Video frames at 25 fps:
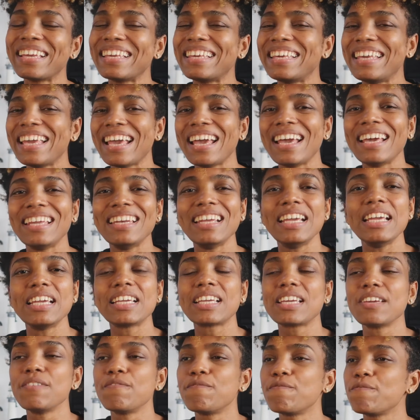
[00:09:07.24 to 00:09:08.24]
again,
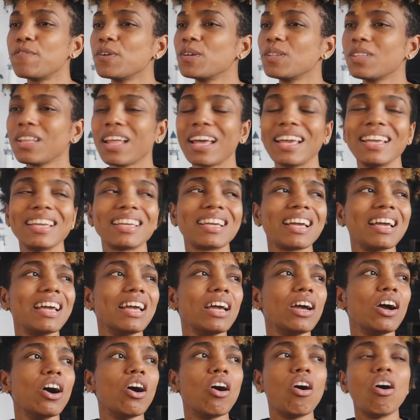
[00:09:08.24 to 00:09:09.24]
it can feel like,
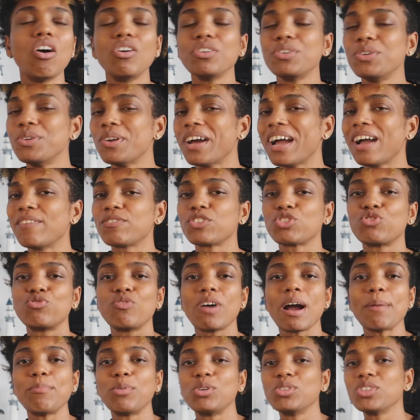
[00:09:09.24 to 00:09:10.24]
oh, you know, I have to
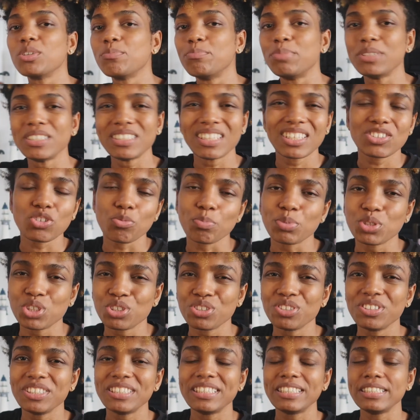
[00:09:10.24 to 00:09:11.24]
grab all the business
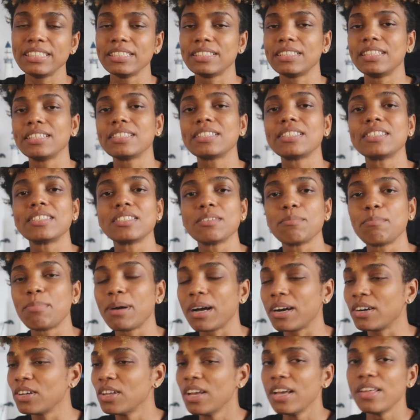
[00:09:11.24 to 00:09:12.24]
opportunities. This is
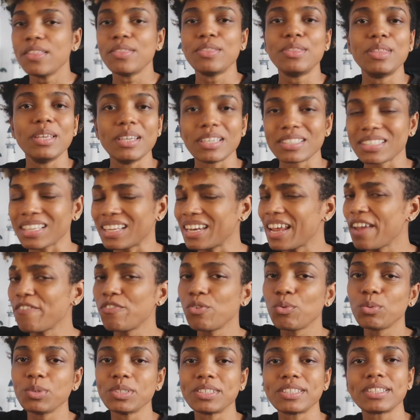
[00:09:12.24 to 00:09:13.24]
about this, and
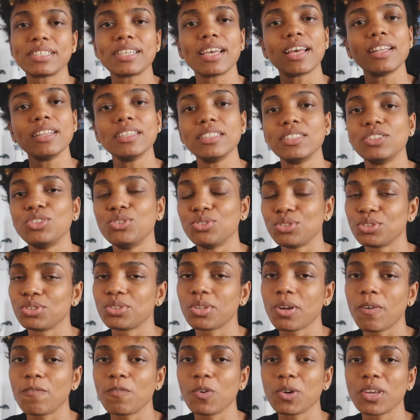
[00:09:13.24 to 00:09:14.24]
everyone's telling you
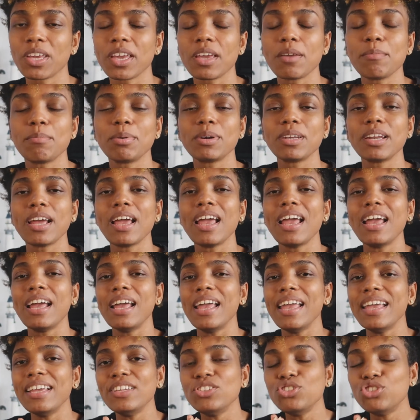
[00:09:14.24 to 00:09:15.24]
stuff, okay? But
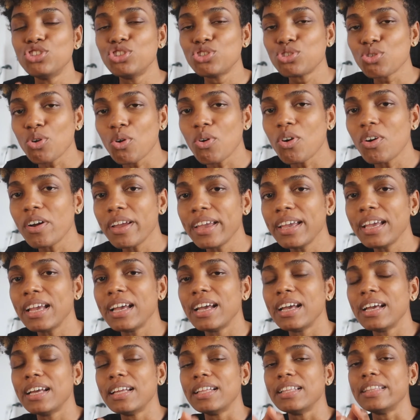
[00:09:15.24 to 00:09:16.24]

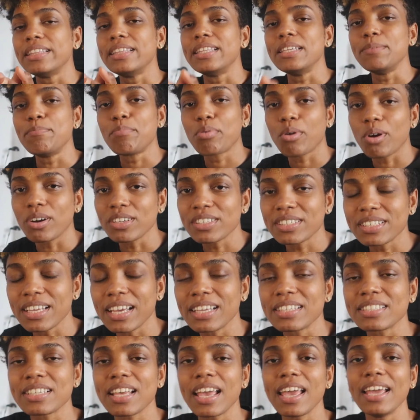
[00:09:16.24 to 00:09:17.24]
enjoy the
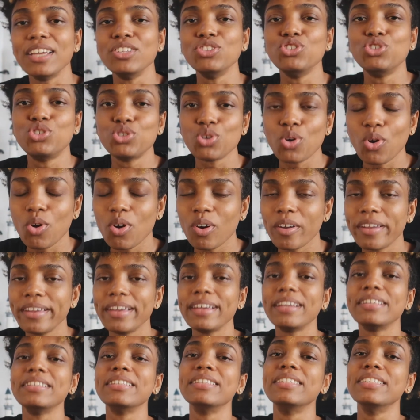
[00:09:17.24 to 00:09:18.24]
process,
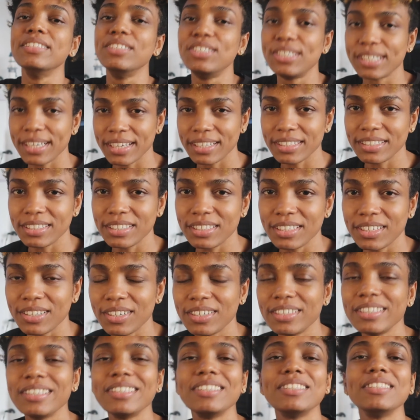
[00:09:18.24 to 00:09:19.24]
enjoy the journey.
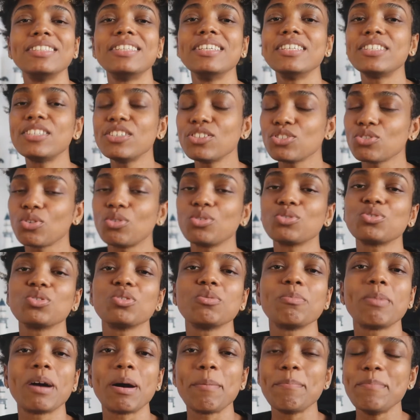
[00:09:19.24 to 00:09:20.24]
This is
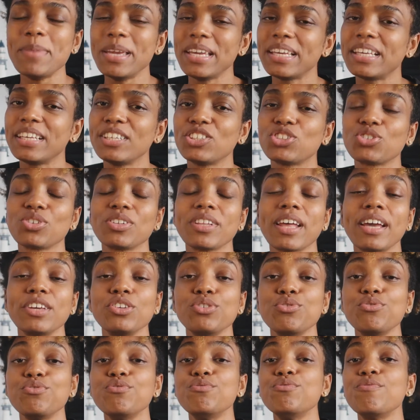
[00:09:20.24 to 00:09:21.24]
also about making sure that
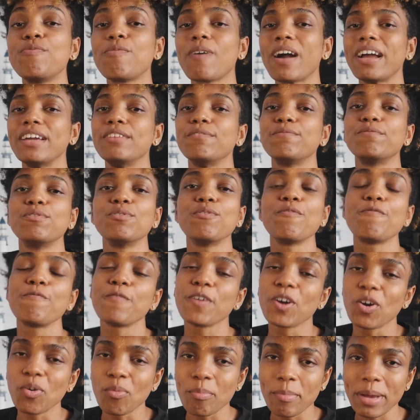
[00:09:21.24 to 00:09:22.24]
you find
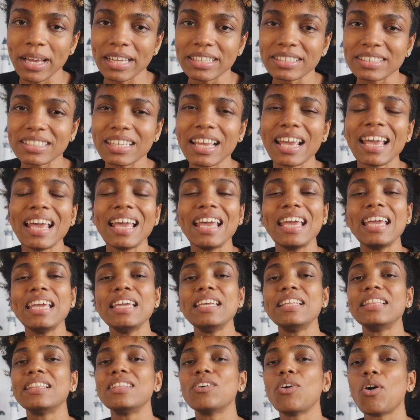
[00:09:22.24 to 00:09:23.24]
fulfillment
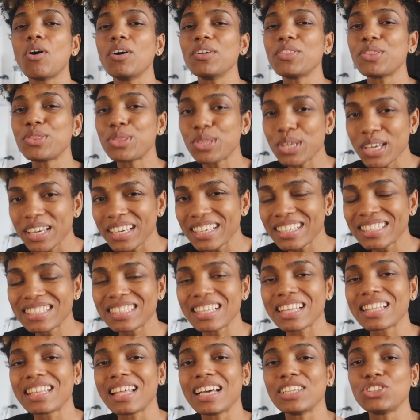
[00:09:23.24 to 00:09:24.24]
in the
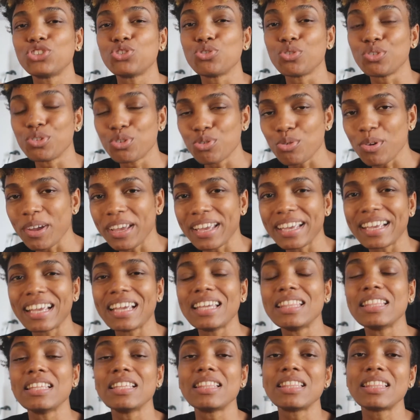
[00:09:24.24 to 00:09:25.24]
things that you're
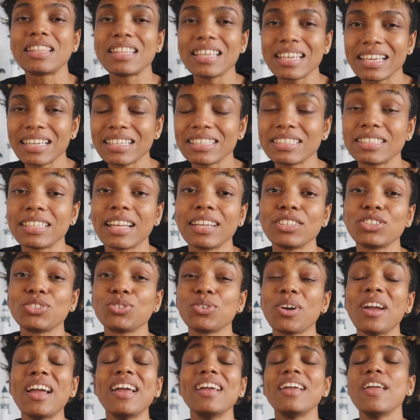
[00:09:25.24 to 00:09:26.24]
doing, in the things
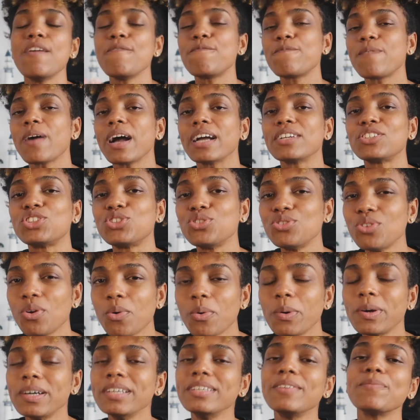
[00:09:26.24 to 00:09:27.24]
that you're... In fact, you
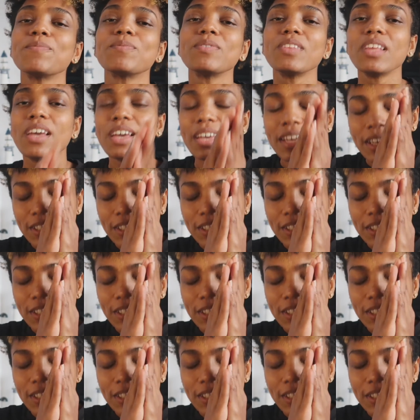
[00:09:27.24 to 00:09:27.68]
know what?